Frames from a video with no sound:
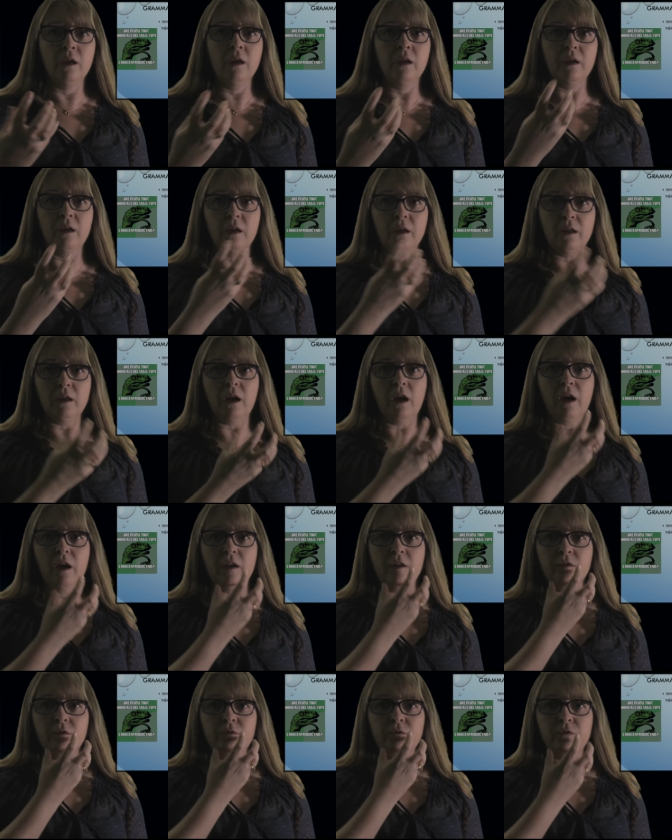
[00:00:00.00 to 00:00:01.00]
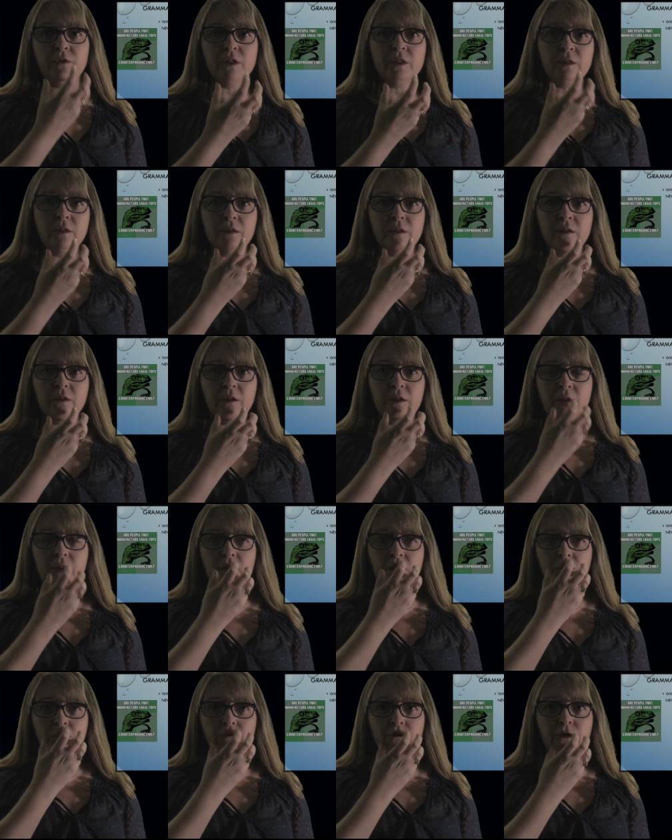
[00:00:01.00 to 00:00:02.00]
cannot
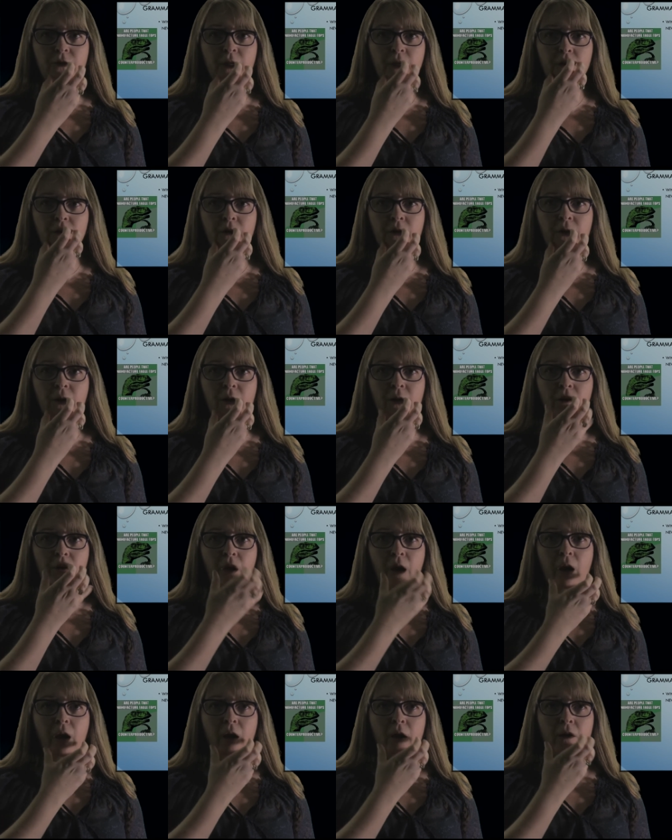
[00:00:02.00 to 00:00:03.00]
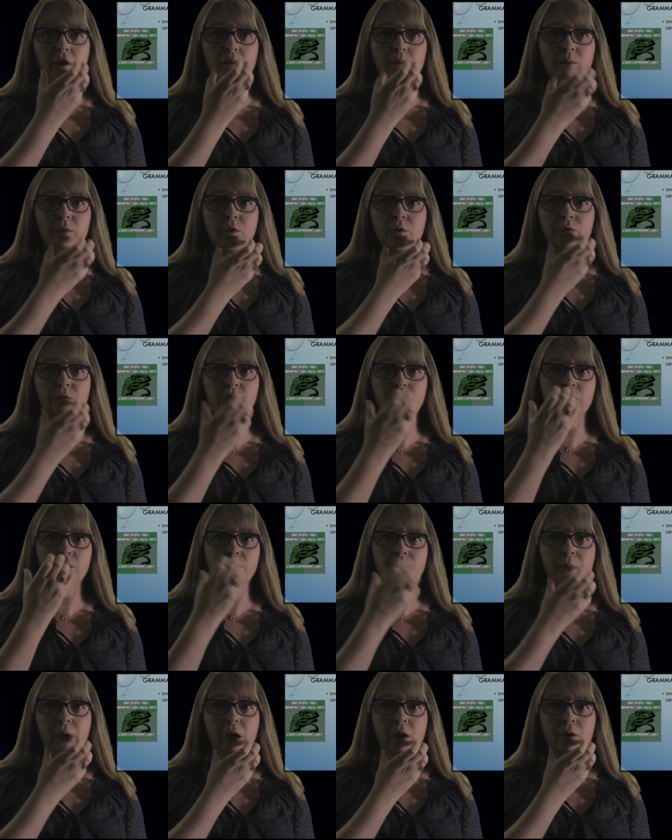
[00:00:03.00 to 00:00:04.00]
physically figure out how to move their
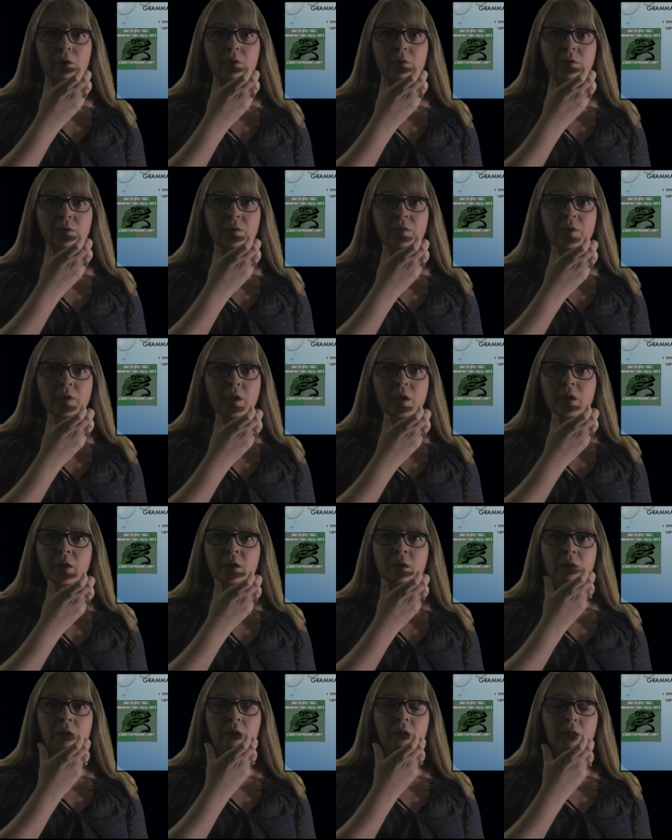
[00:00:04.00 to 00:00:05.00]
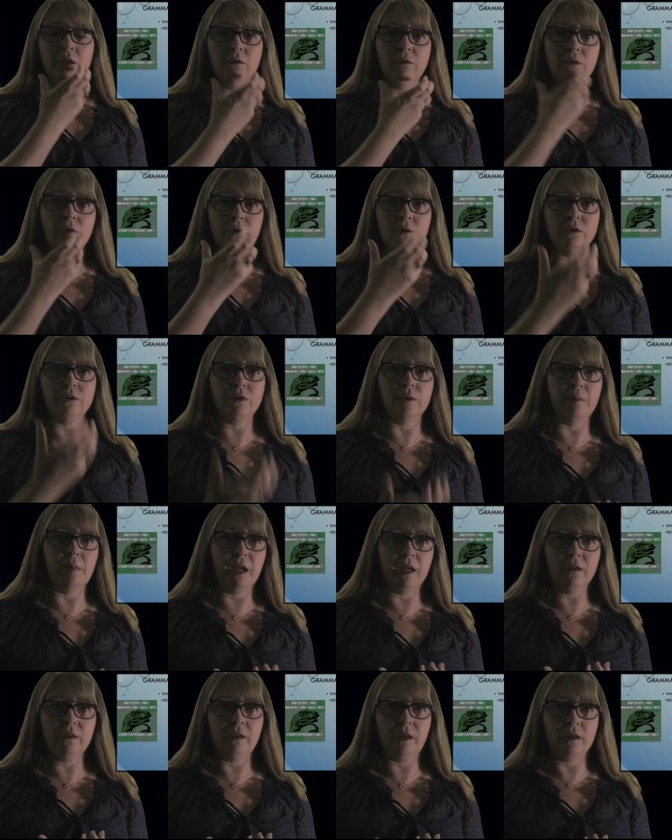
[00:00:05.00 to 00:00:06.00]
mouth in order to
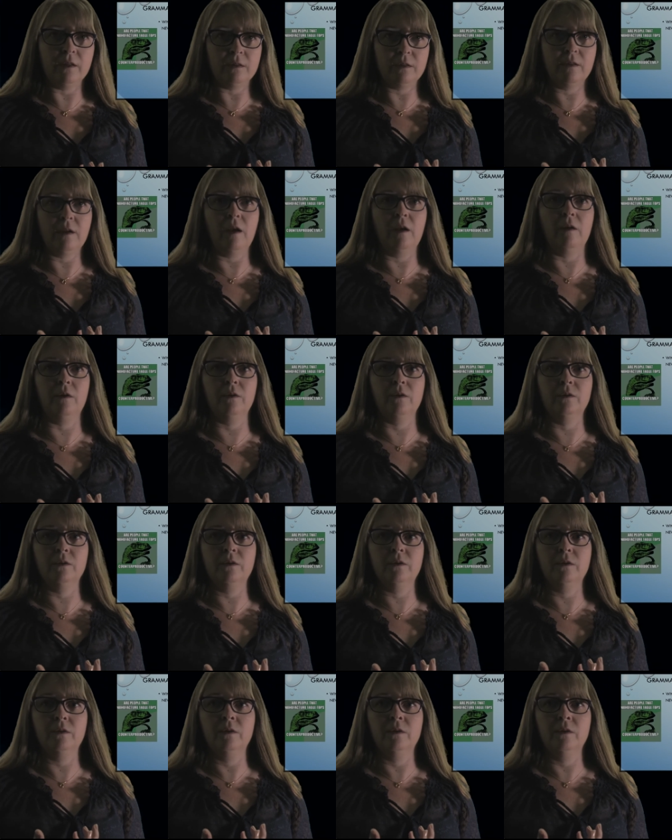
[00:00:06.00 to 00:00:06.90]
make that sound,